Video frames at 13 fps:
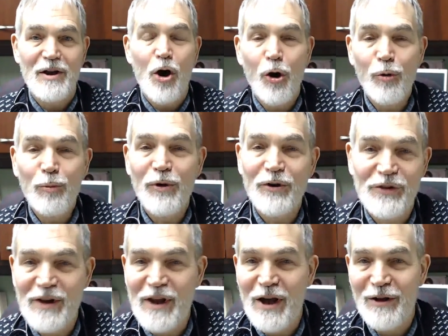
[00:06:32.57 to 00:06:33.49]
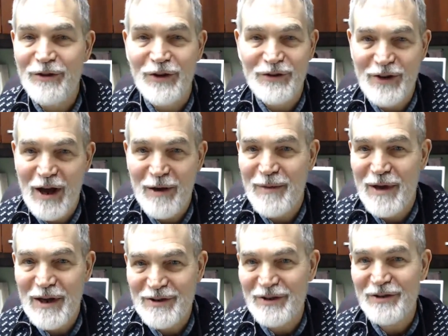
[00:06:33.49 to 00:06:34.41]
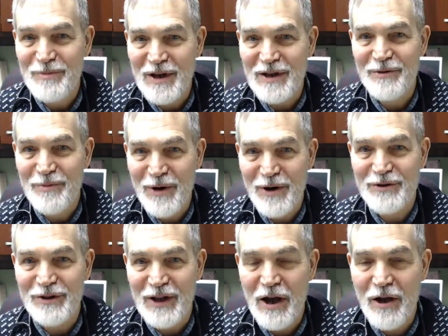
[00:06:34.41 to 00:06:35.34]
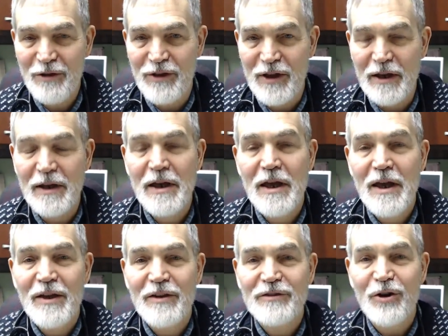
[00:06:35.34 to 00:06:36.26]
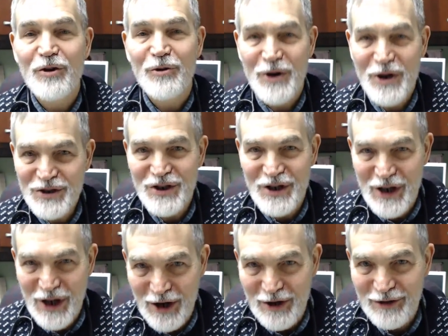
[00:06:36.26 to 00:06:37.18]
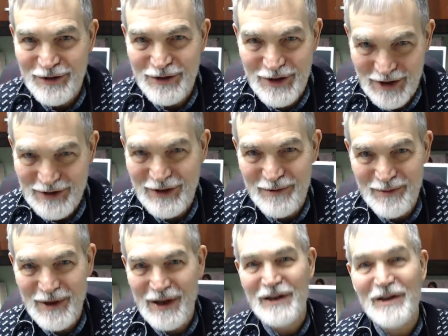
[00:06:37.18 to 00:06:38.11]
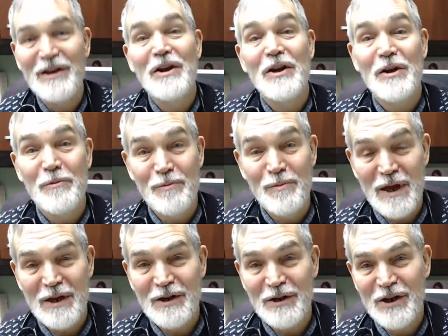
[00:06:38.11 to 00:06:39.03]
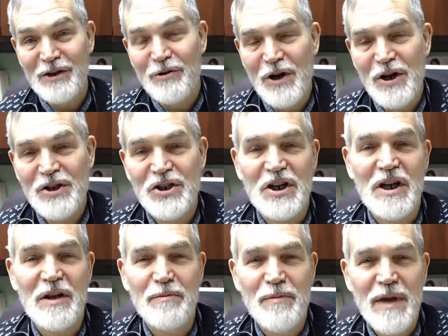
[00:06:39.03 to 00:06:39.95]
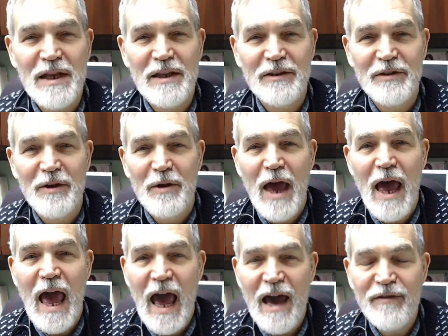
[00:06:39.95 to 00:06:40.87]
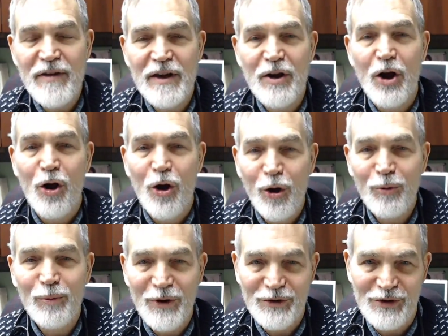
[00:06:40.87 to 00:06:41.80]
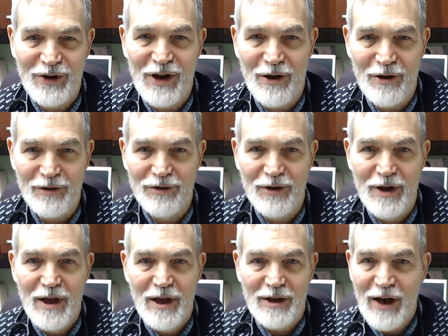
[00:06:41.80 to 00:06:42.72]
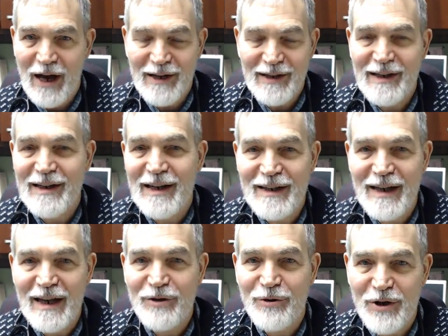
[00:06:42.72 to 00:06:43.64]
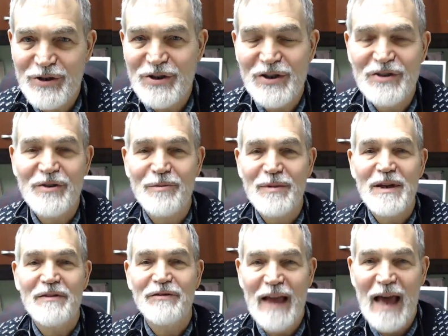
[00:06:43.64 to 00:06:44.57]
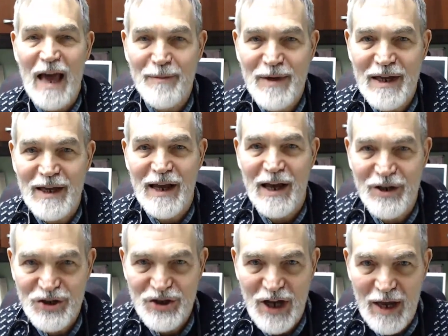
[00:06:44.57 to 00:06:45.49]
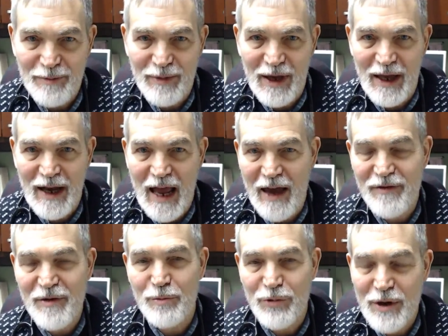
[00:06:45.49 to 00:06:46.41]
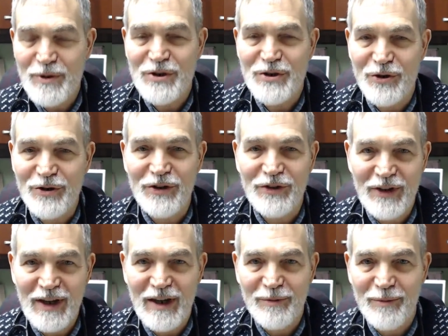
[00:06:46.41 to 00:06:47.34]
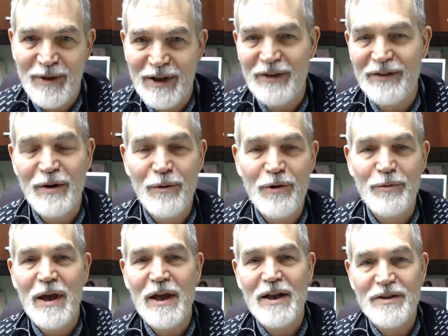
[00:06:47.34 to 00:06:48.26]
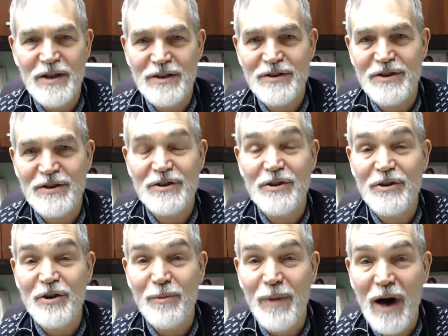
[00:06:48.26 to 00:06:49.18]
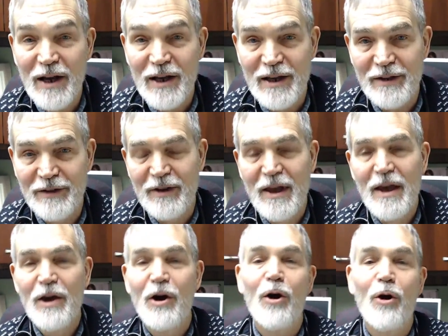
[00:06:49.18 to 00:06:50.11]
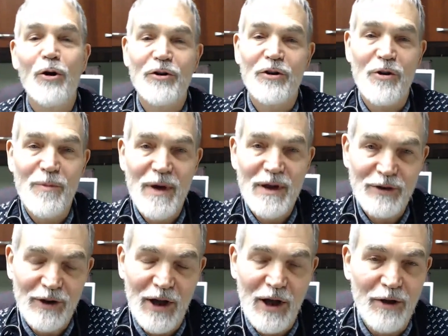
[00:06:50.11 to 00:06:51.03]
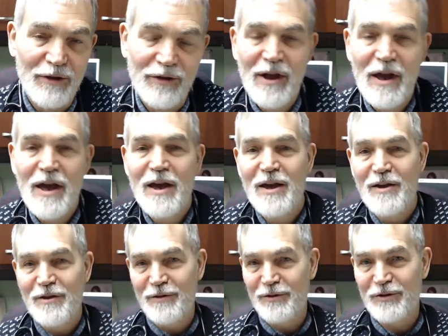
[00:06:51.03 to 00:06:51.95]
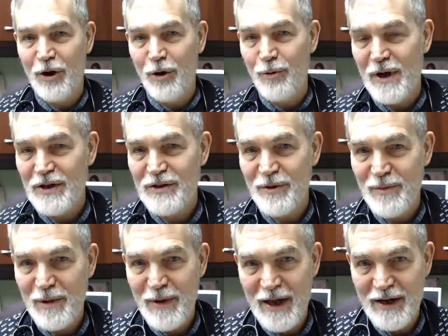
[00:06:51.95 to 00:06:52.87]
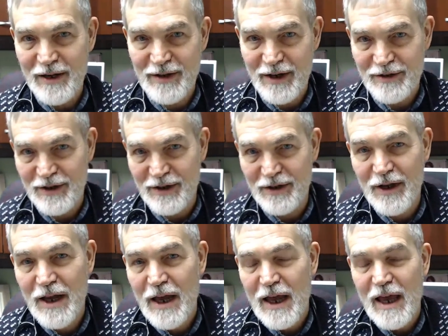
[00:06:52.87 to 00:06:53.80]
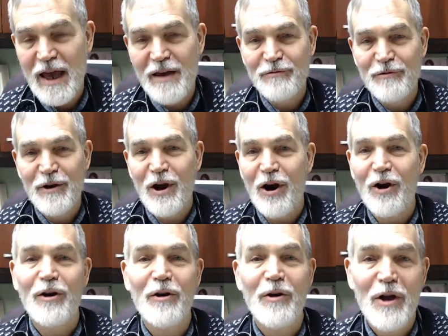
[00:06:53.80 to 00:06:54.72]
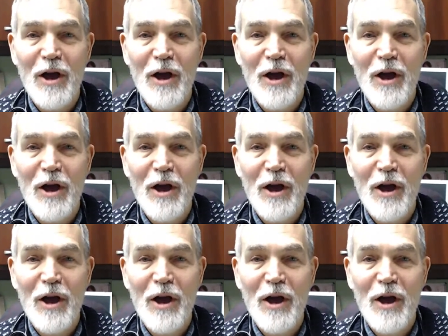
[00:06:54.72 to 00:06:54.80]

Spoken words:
whole person health does not just mean spiritually healthy. So Christian health doesn't mean being a good Christian. It means having whole person health. God didn't intend Christians to be flabby and out of shape and having premature disease because they weren't paying attention to their bodies or to their mental health. So we should be paying attention if we are